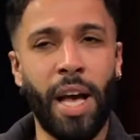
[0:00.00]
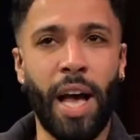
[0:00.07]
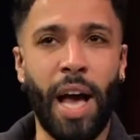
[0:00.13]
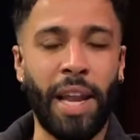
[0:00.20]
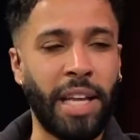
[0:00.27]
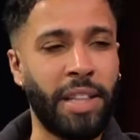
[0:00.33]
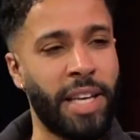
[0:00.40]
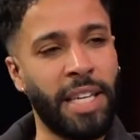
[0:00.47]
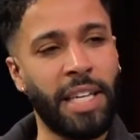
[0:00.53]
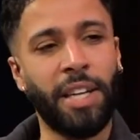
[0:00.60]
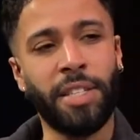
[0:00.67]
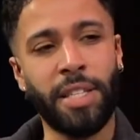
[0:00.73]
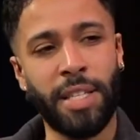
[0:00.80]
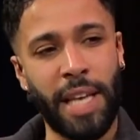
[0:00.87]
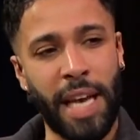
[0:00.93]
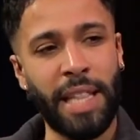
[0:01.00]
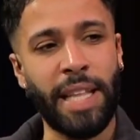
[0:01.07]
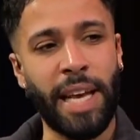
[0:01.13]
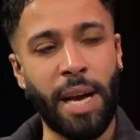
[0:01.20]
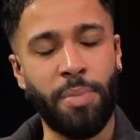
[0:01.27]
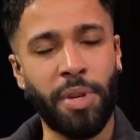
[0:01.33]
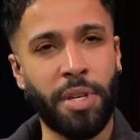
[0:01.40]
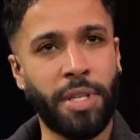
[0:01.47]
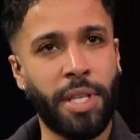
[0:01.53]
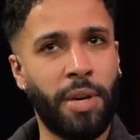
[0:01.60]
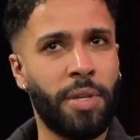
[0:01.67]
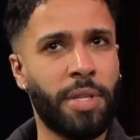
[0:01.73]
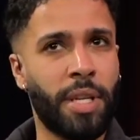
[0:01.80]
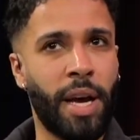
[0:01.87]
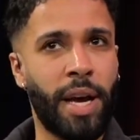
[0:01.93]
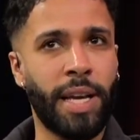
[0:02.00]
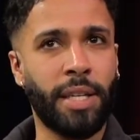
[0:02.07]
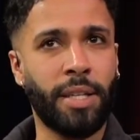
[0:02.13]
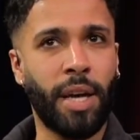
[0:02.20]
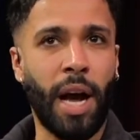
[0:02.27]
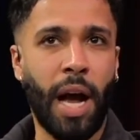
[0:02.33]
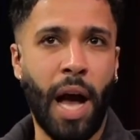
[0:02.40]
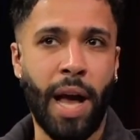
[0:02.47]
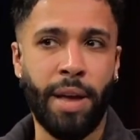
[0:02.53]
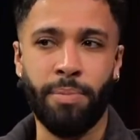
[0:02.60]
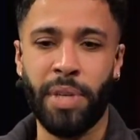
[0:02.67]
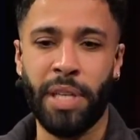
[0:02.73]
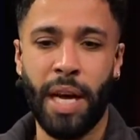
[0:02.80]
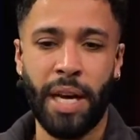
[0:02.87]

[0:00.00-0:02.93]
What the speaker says: And I didn't understand that because I was like, I